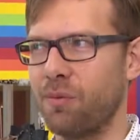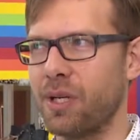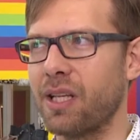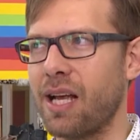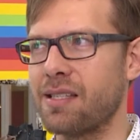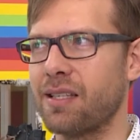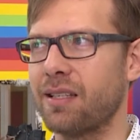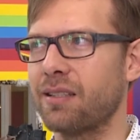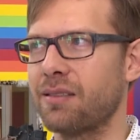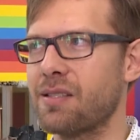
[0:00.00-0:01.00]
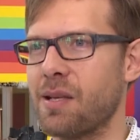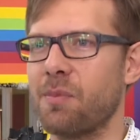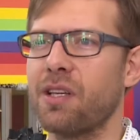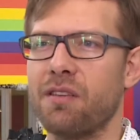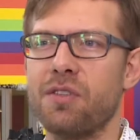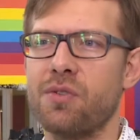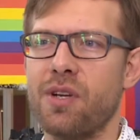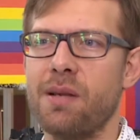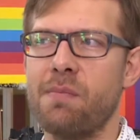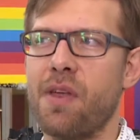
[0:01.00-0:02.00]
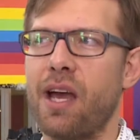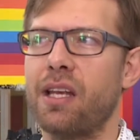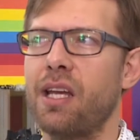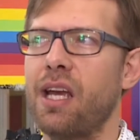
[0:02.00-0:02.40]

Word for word: realizing something of a dream that,